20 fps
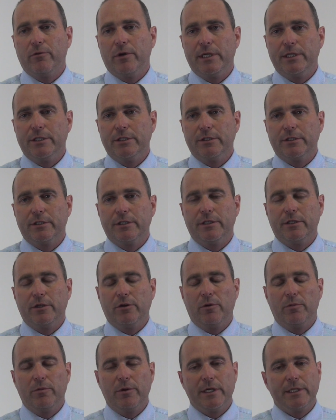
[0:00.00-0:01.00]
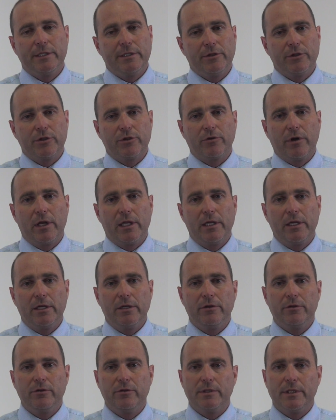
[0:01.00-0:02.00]
regions. It operates in
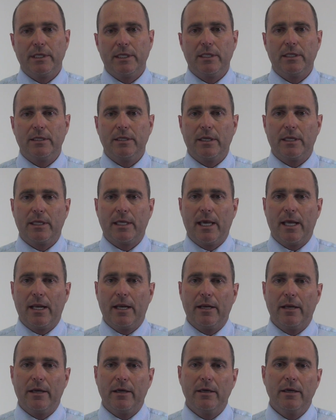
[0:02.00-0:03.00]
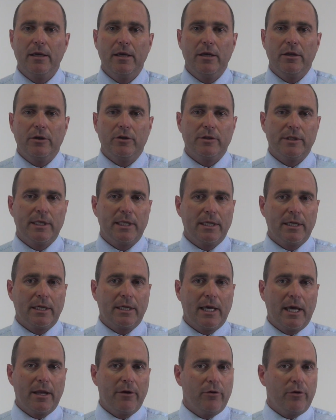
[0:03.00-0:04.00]
Australia, New Zealand and Canada. New Zealand
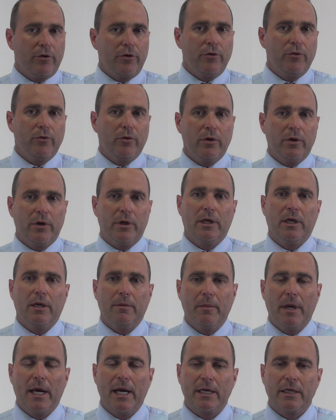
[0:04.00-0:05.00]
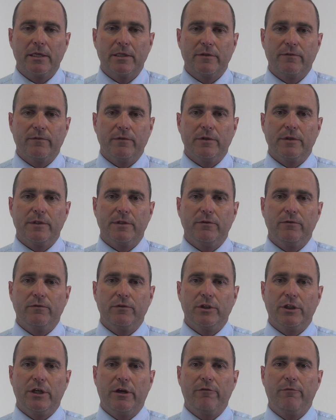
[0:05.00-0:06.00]
and Canada are newer markets for
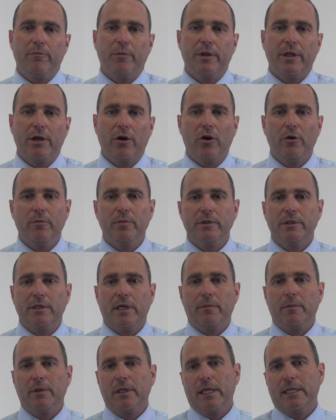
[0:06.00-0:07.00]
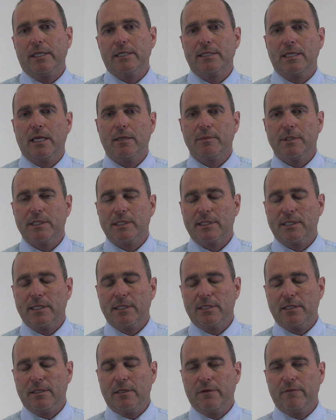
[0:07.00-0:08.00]
Silver Chef, but they're hoping to emulate the same
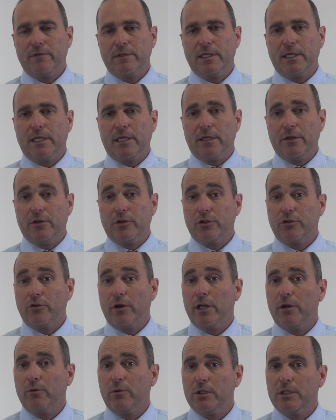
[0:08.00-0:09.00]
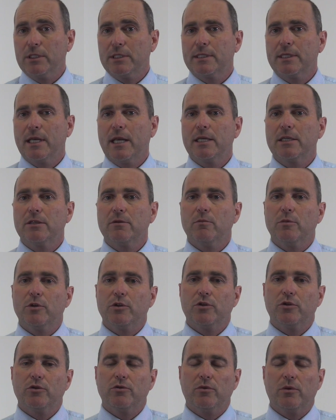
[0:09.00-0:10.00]
success that they've seen in Australia, which is starting to
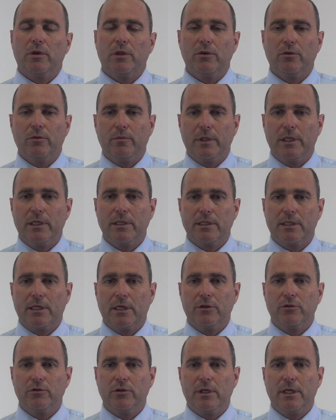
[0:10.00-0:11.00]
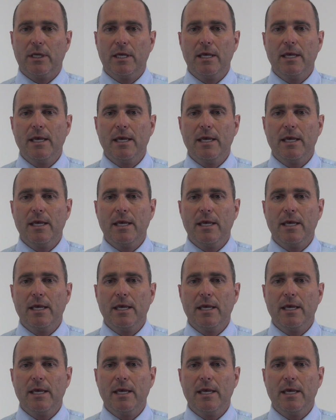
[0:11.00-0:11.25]
mature a little bit as a country.